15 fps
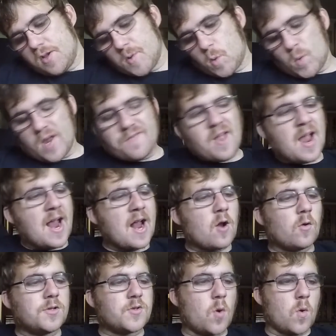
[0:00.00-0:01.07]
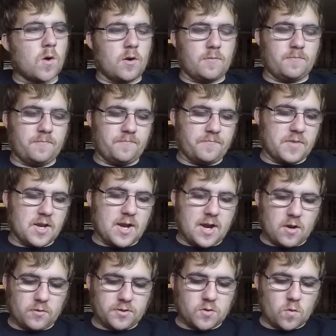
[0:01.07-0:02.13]
We have Herald's Horn.
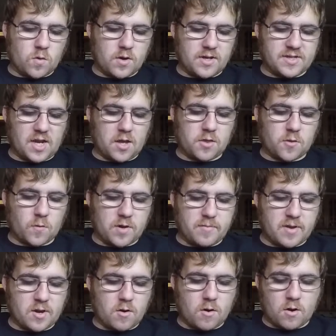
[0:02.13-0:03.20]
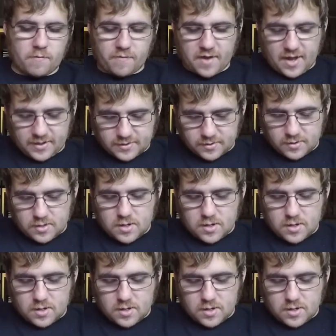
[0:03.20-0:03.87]
Herald's Horn is a 3-mana artifact.